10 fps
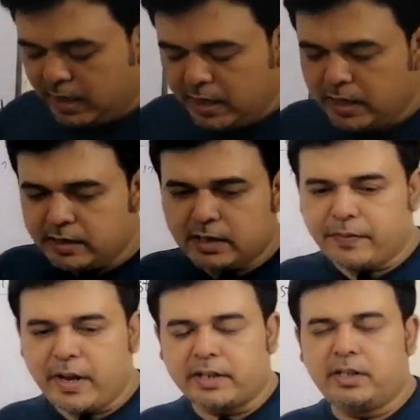is the
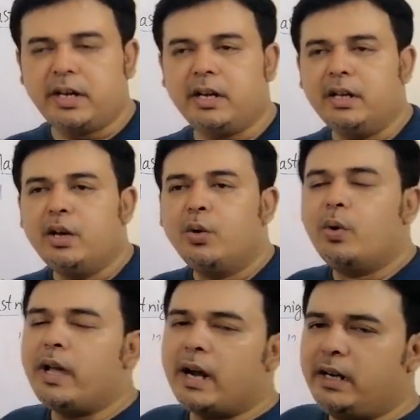fact here.
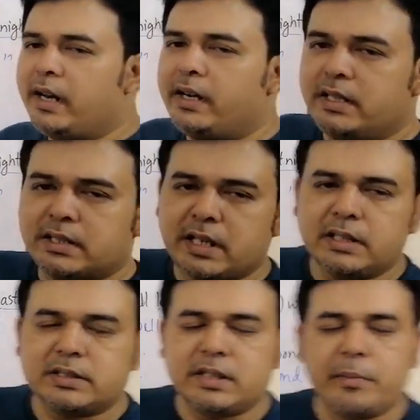We earlier
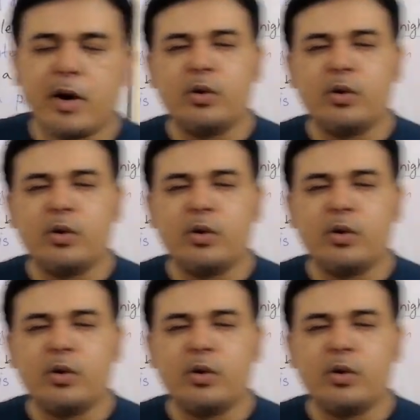discussed about